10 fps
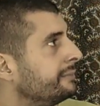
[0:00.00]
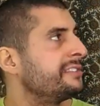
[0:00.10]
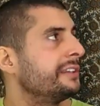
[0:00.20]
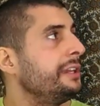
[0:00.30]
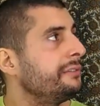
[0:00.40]

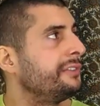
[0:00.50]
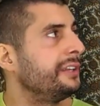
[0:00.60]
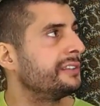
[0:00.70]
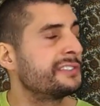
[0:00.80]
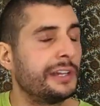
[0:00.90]
This
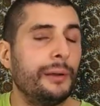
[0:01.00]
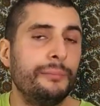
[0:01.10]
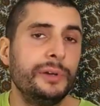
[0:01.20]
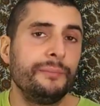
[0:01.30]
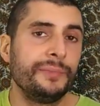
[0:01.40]
infinite
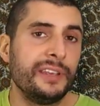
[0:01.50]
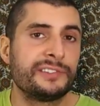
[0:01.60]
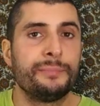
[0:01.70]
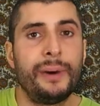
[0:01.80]
sum is